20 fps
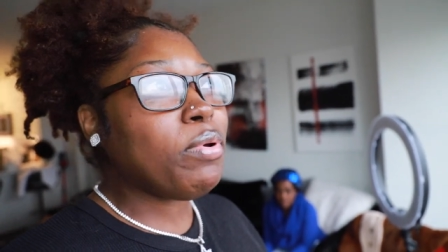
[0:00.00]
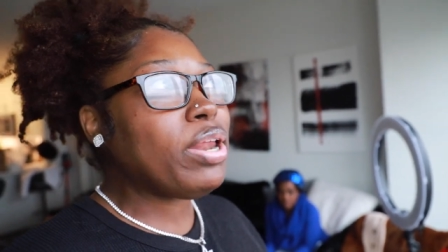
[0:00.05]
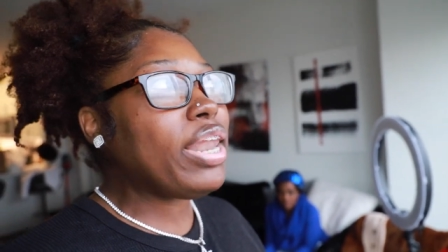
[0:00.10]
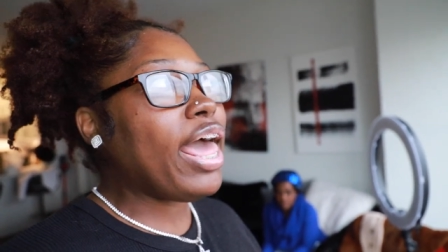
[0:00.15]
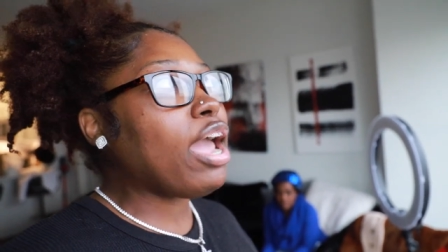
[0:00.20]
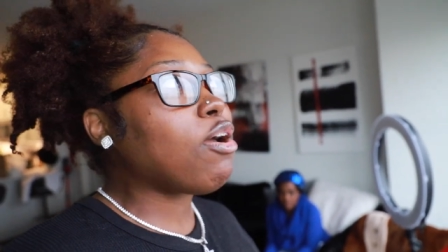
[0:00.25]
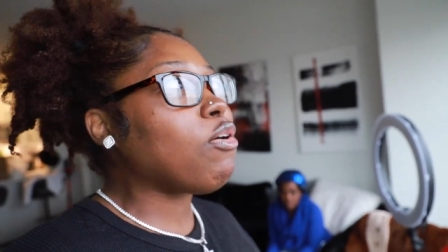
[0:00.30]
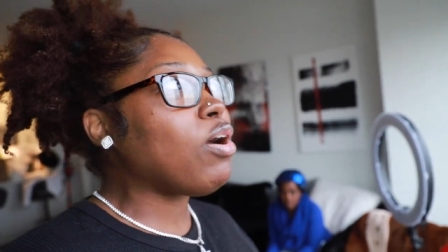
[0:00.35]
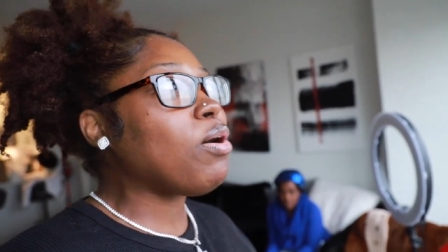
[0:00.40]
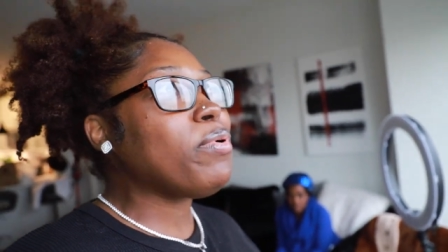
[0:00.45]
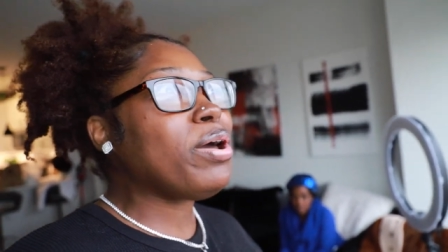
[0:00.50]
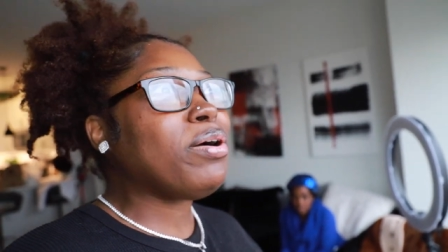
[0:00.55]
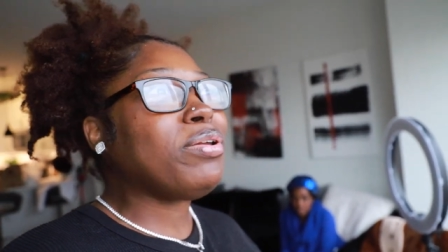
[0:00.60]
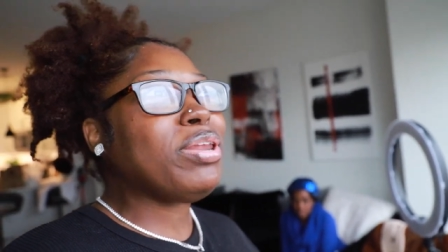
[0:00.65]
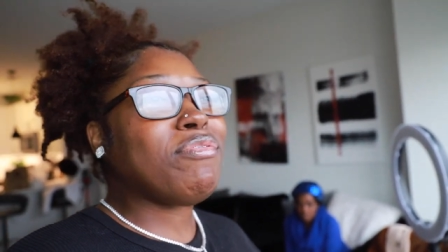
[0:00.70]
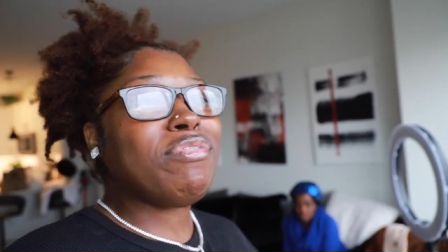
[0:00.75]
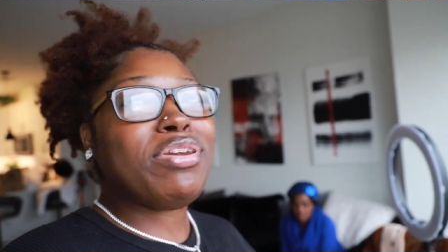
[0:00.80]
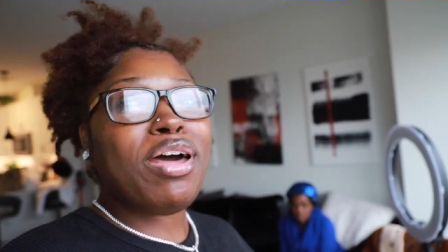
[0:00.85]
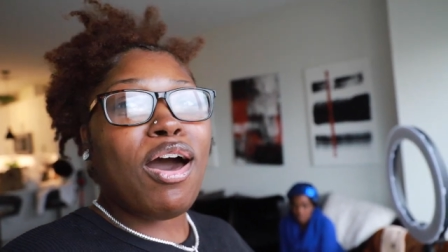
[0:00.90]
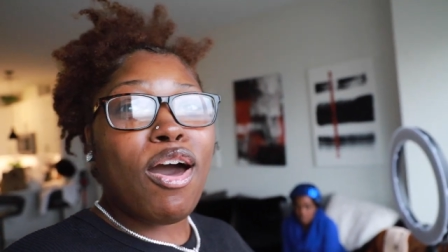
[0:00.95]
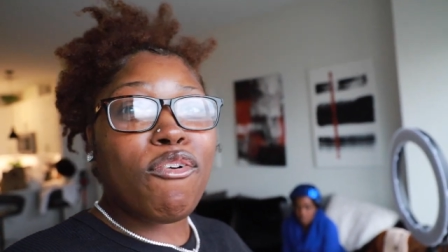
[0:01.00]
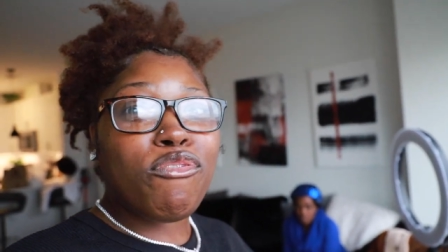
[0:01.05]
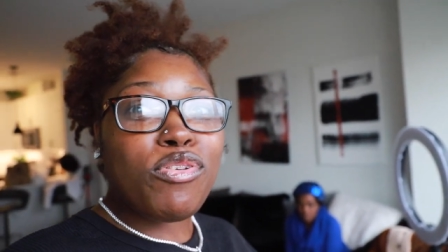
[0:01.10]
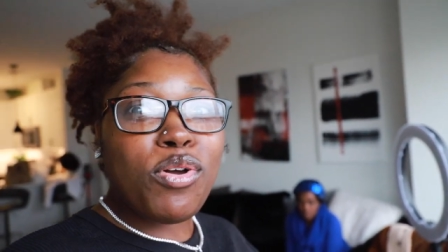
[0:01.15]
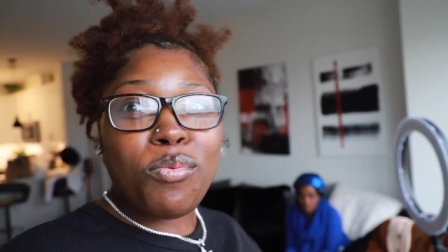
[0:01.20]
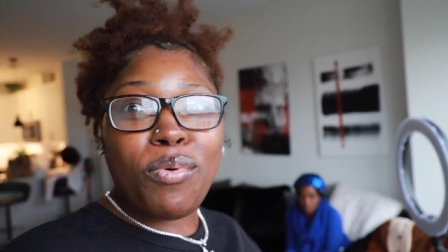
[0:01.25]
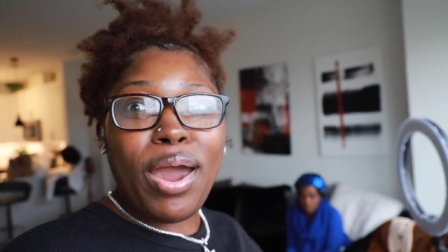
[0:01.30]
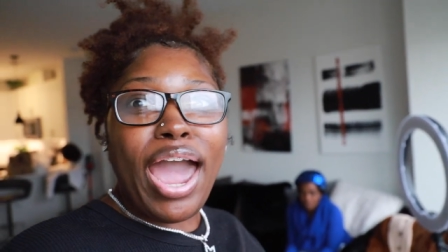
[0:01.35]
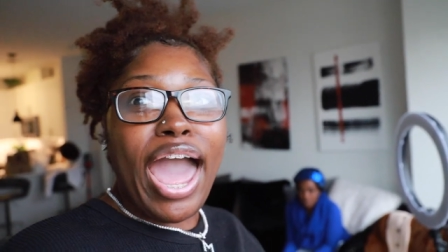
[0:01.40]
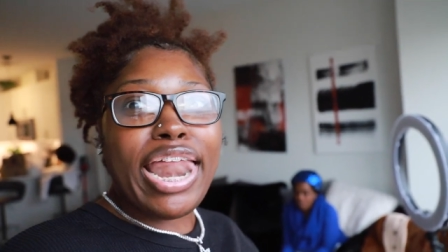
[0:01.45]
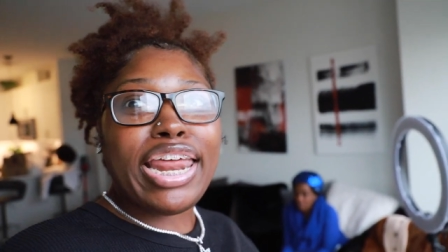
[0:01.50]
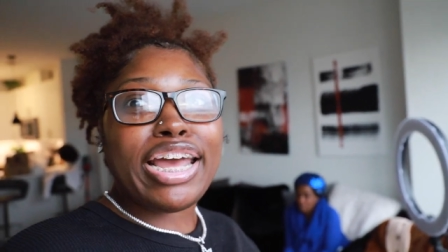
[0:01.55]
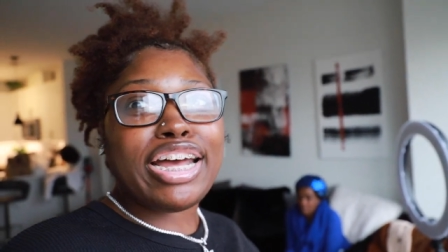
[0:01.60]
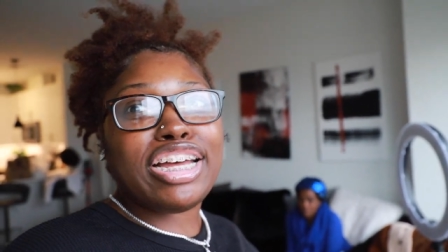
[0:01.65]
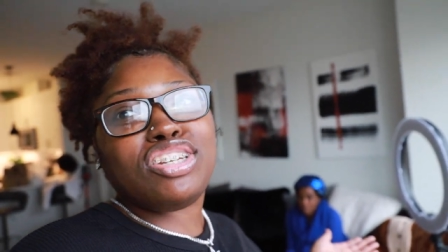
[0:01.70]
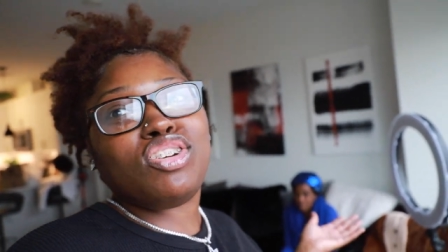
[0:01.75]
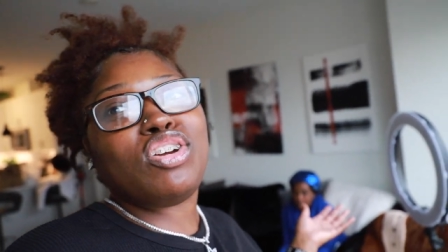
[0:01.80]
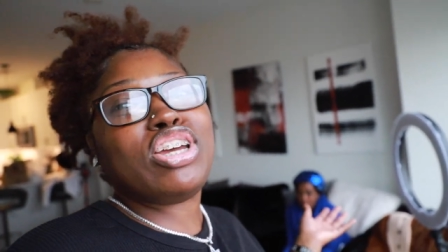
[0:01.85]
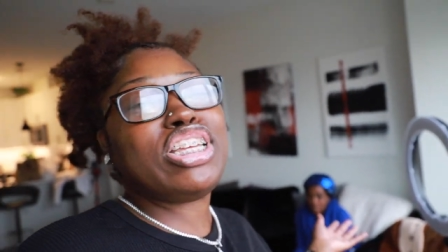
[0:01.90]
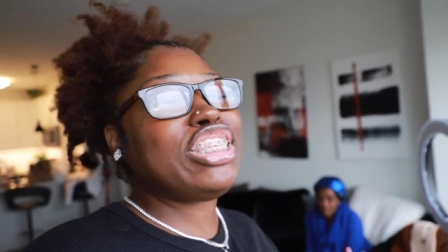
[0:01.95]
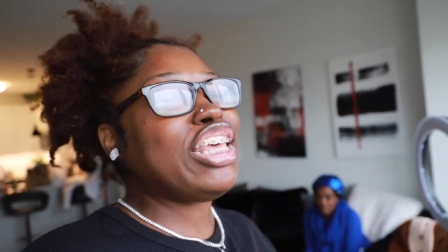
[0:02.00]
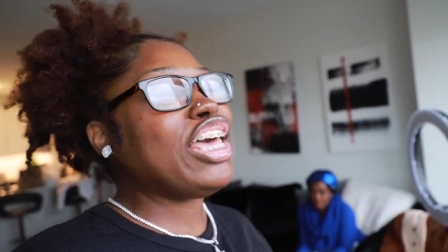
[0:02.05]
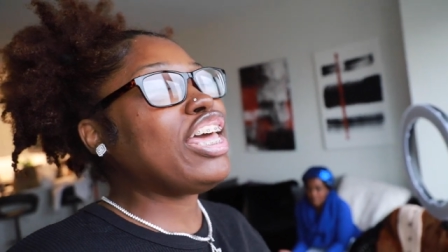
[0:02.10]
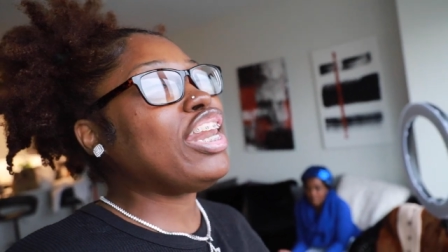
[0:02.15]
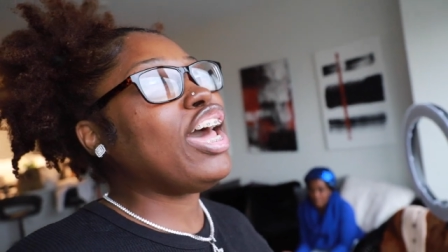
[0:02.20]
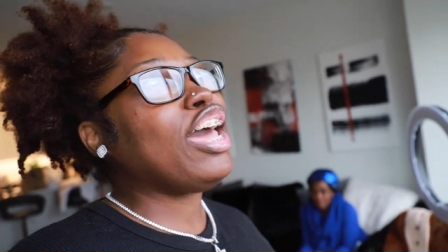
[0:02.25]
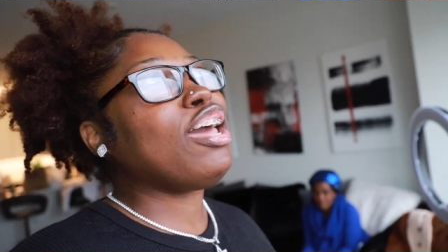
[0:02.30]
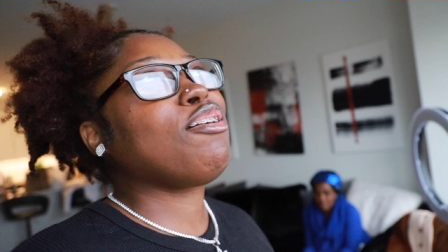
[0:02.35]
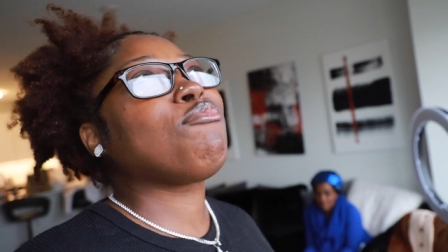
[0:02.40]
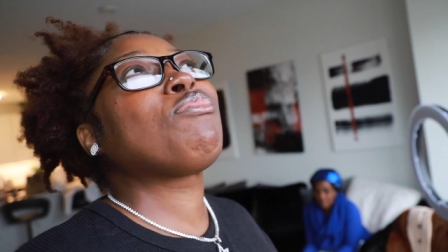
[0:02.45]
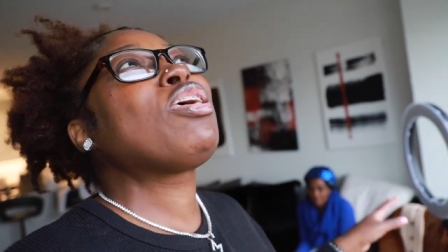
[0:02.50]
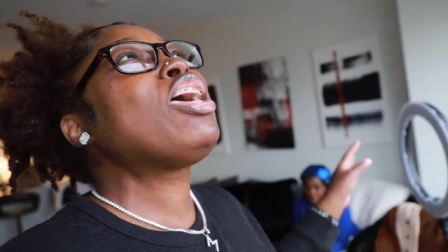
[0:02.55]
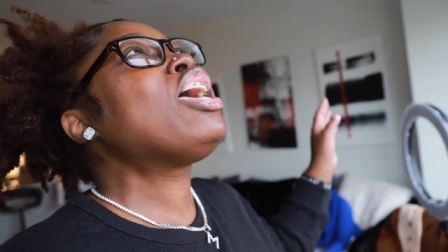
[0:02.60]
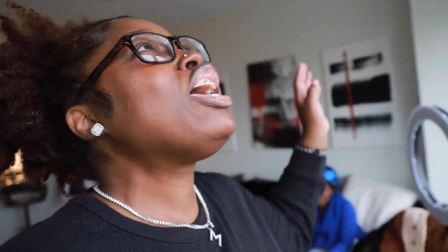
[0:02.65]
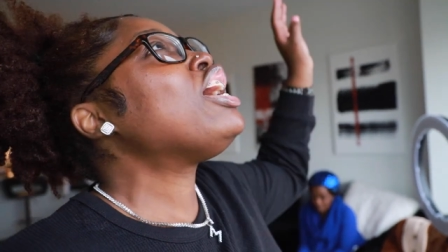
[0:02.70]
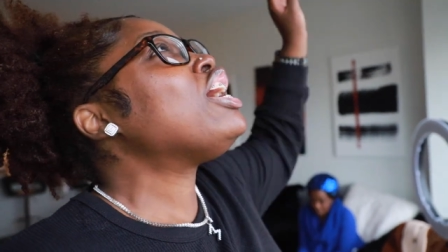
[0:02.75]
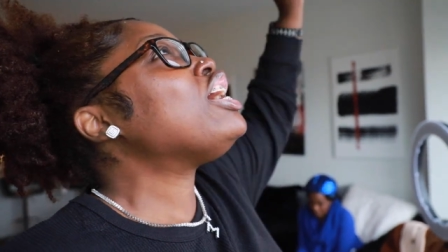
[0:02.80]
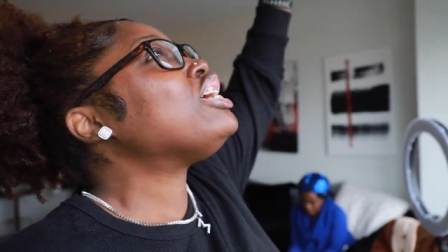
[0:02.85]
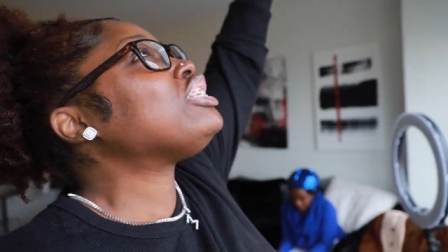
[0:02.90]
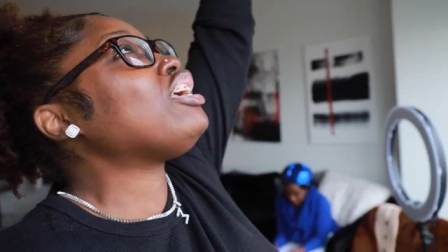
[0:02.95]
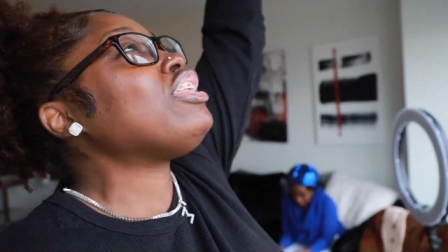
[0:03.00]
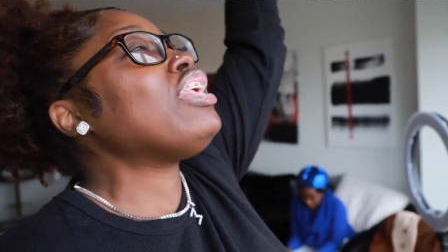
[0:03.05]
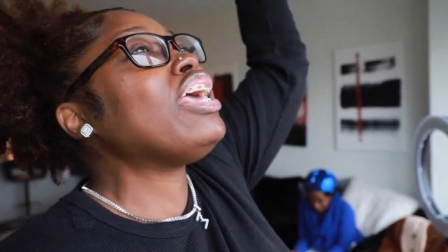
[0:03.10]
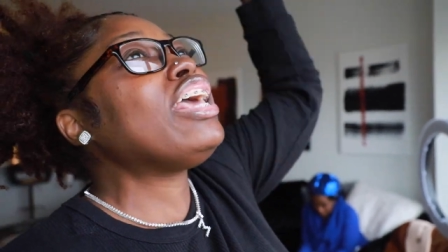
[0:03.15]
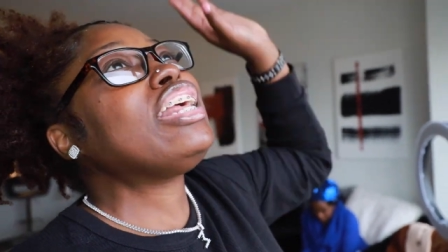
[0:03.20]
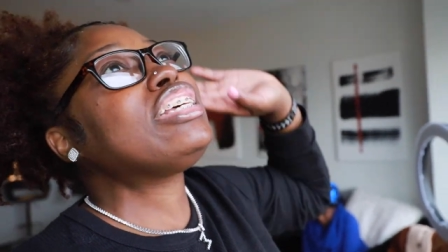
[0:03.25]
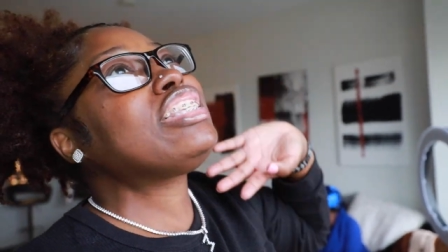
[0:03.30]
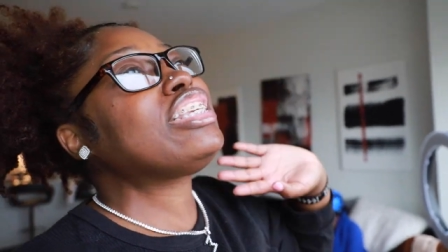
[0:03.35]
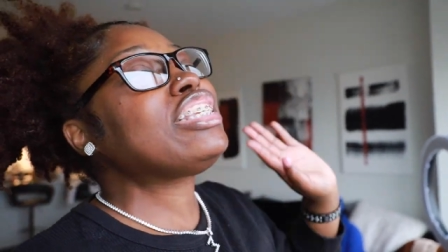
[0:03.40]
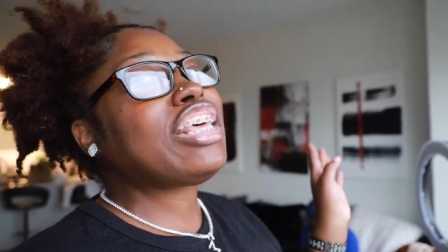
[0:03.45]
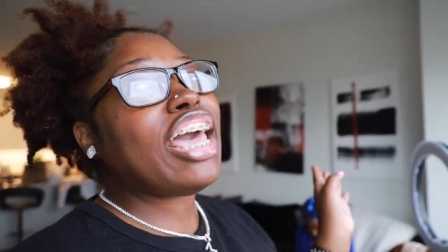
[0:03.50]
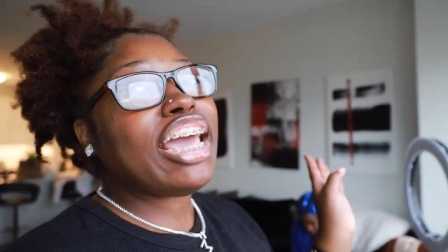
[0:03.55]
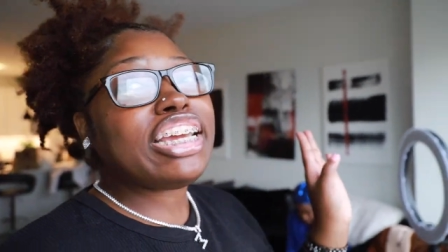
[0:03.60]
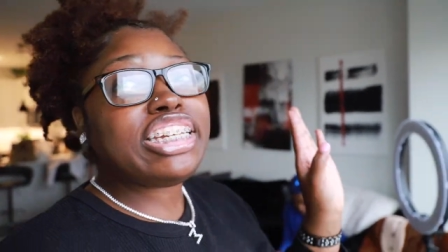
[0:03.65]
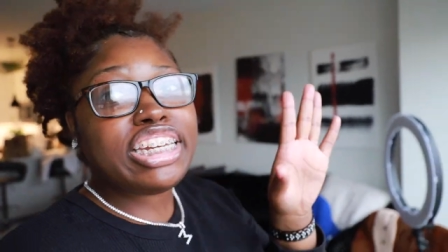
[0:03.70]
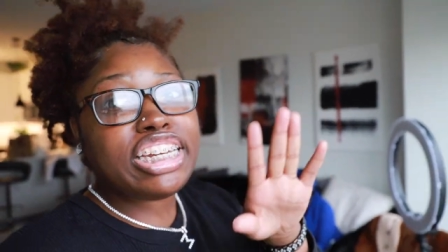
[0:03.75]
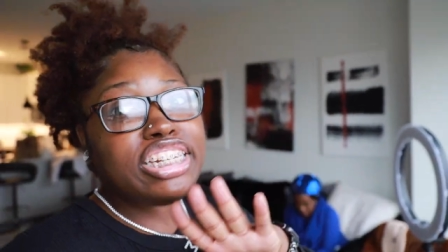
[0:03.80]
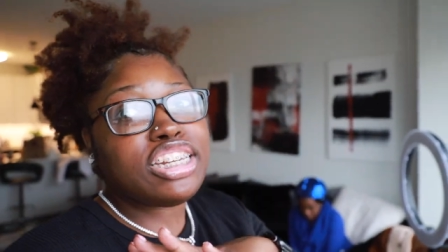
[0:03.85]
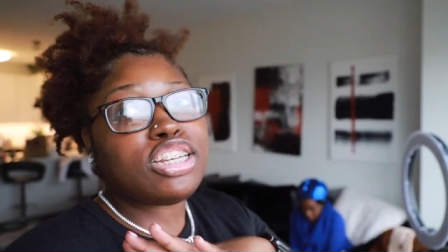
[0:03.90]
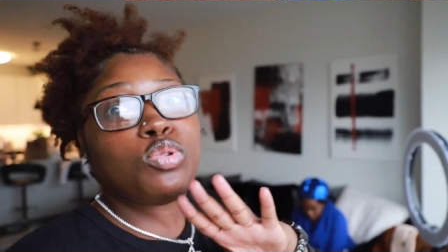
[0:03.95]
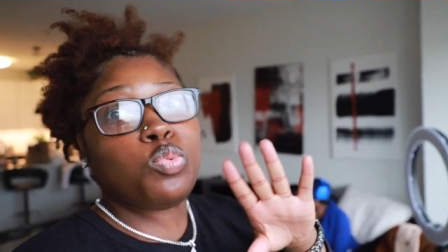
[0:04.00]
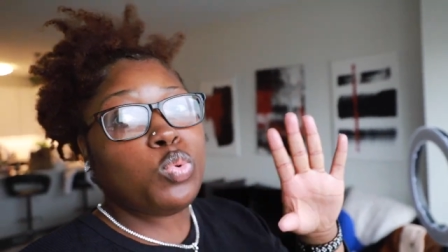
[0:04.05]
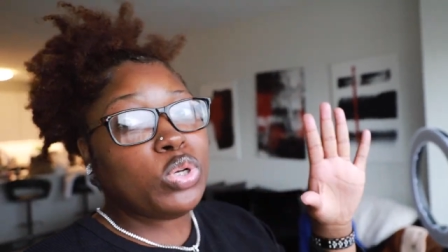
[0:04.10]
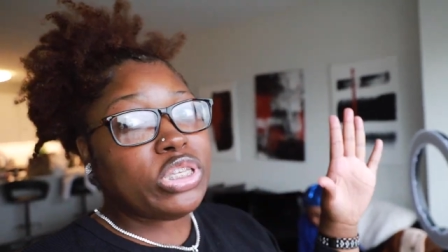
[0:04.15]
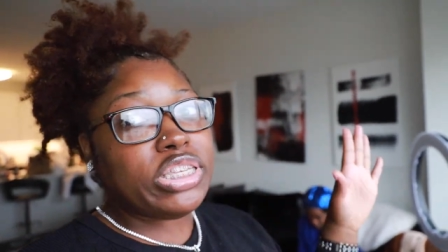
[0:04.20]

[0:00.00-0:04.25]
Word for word: We like, bro, we don't even know if you ready because you ain't saying nothing. So needless to say, she just